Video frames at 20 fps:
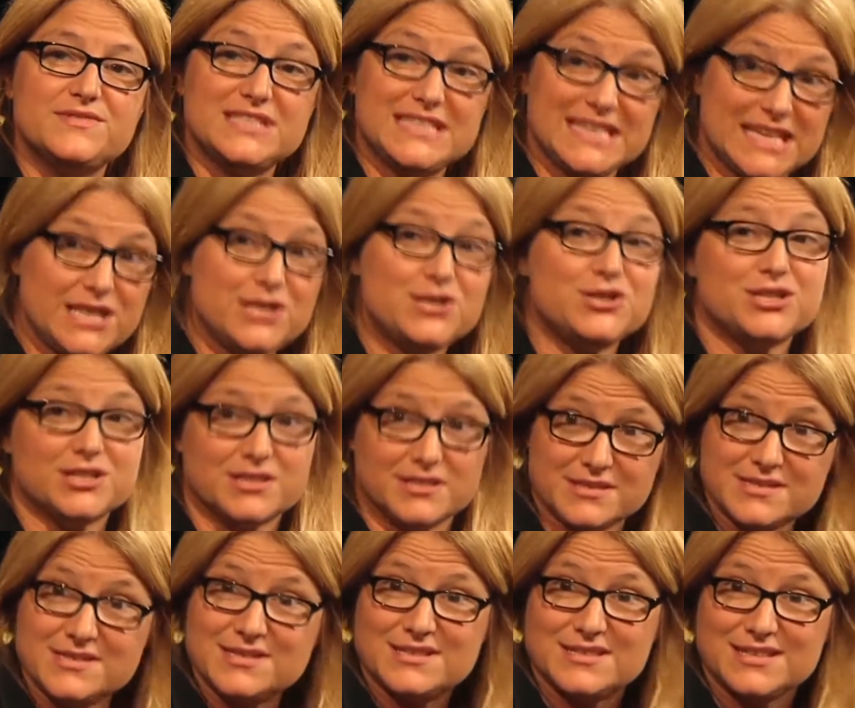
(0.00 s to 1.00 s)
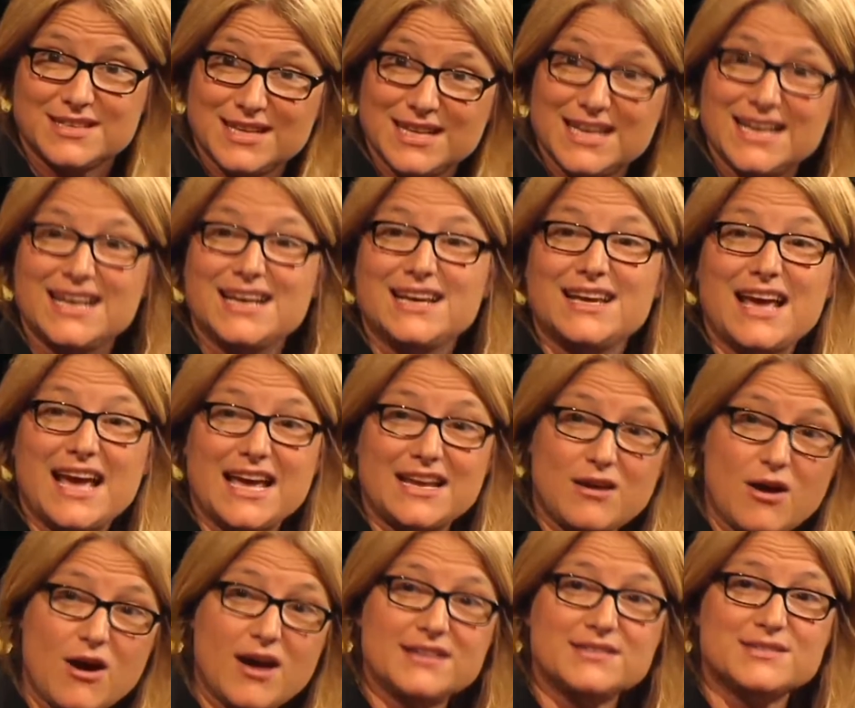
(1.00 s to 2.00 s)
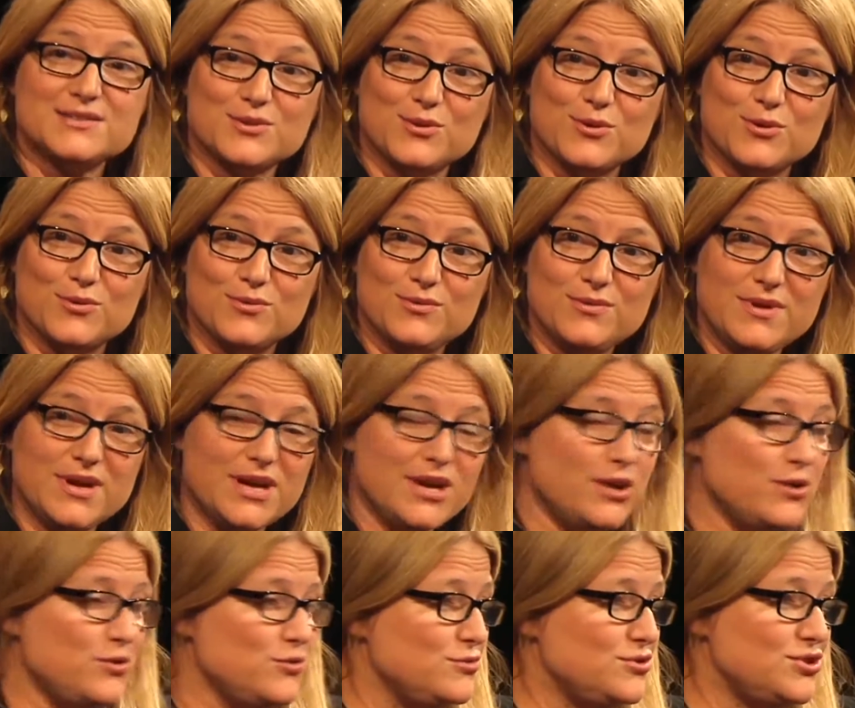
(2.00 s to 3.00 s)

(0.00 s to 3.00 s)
teachers at high school who